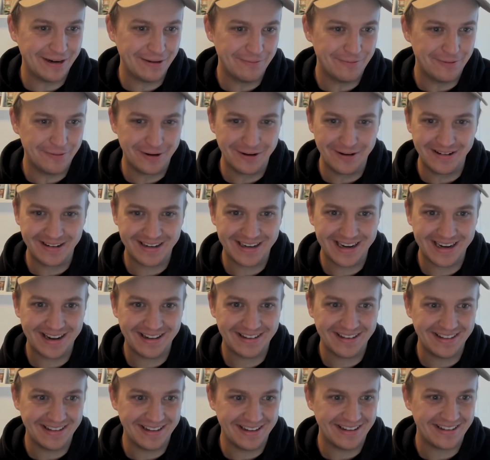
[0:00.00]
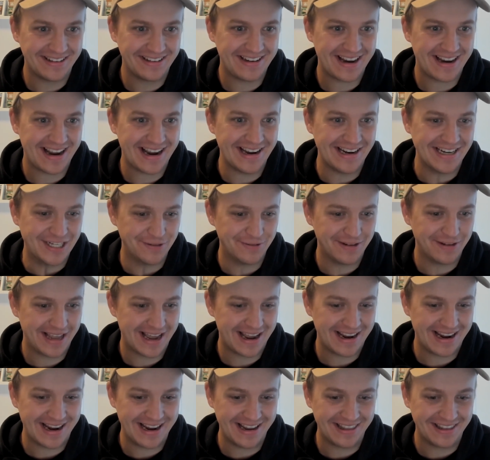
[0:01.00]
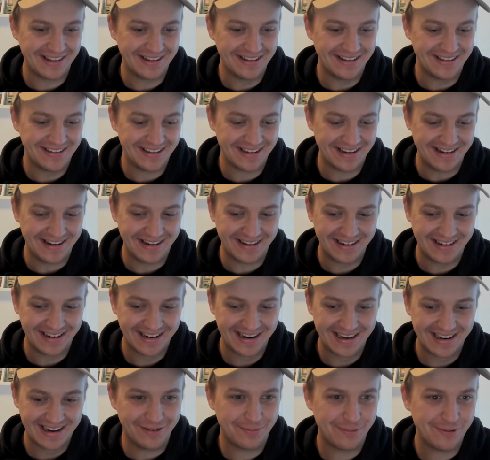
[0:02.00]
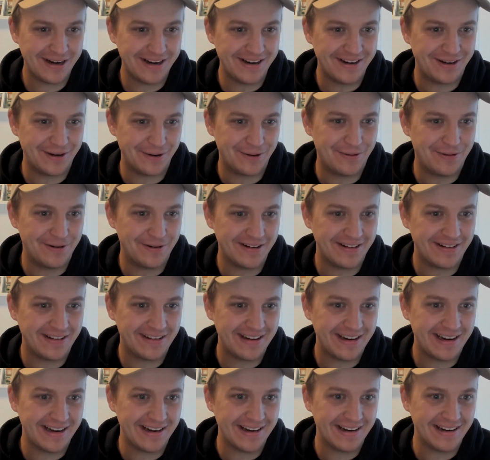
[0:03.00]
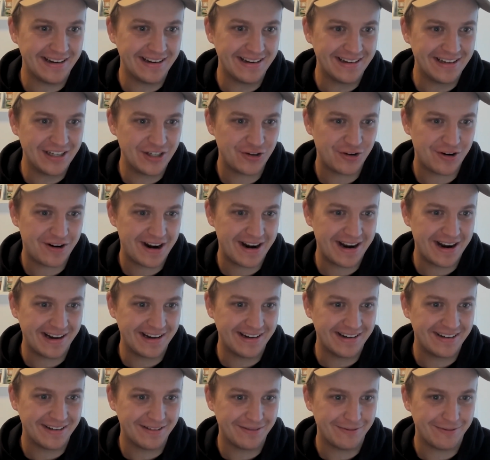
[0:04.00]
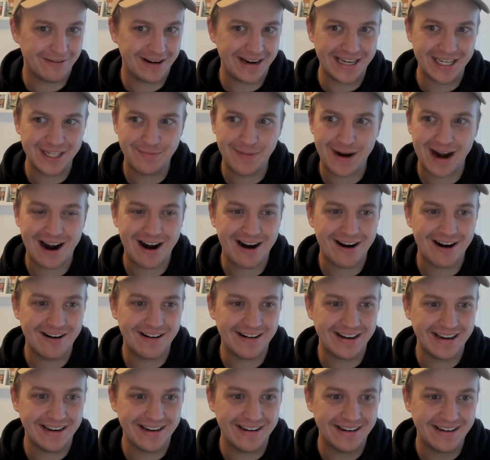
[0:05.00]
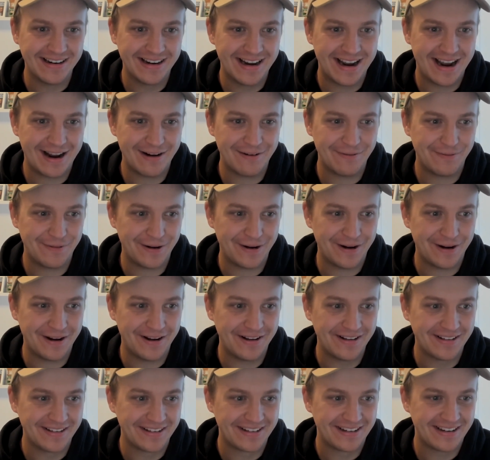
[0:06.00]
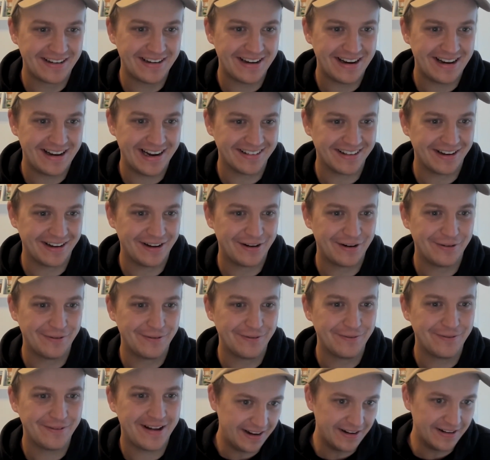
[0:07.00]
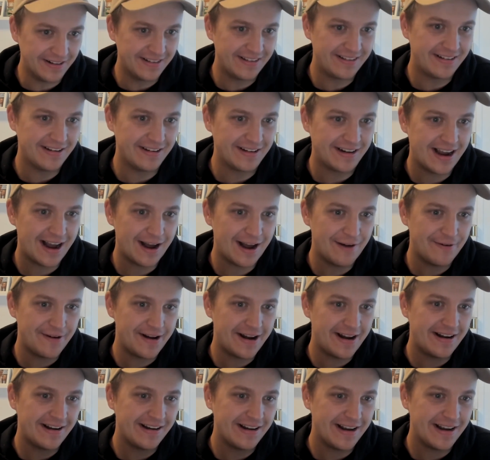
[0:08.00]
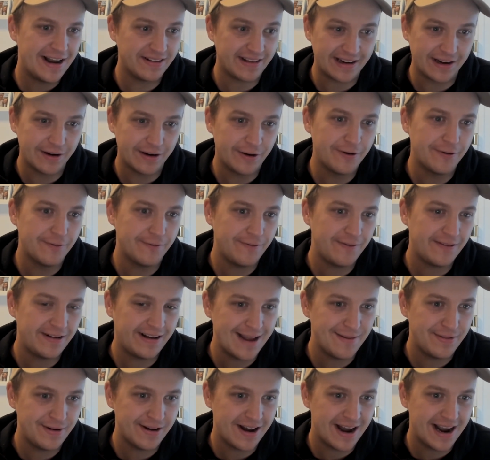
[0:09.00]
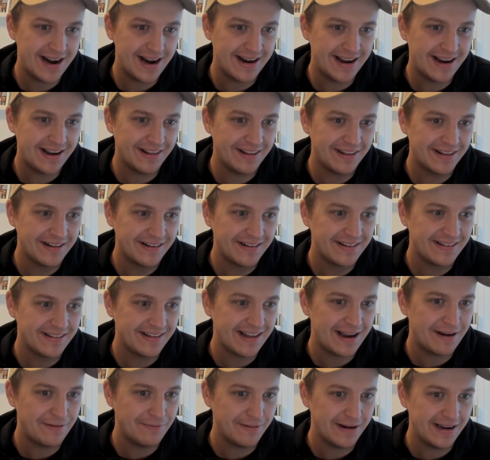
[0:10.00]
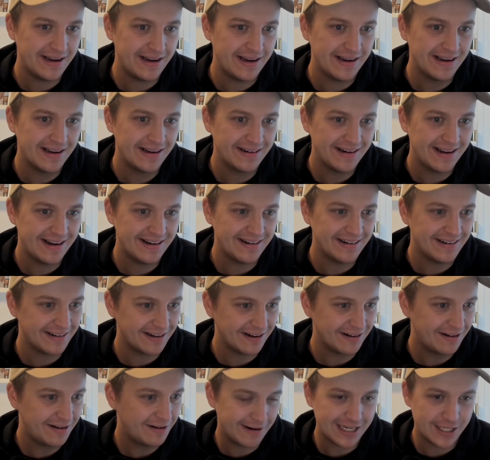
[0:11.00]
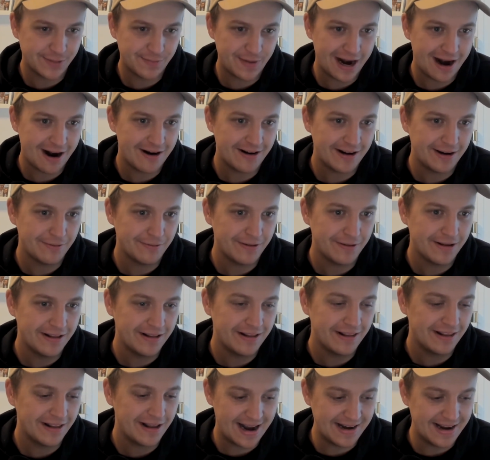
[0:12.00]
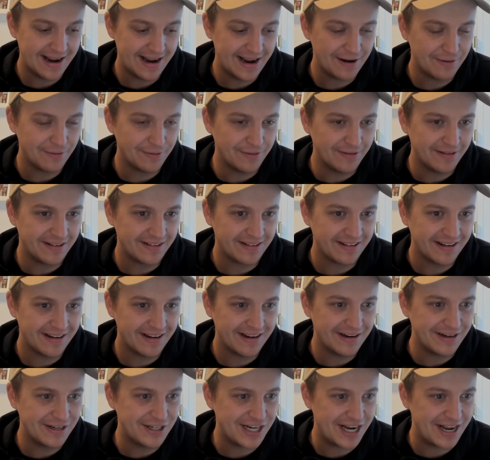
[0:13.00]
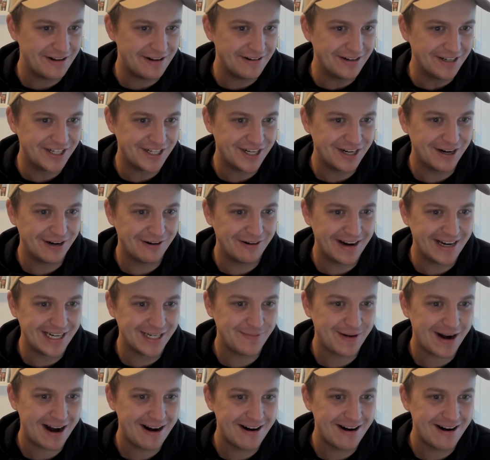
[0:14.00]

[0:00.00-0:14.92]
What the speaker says: we wouldn't get to this stage without Ethers, and it was pretty daunting trying to reach parity at first. There's a lot of things to cover. There's like a lot of API in Ethers that we need to reach parity with. And yeah, it was a challenge to reach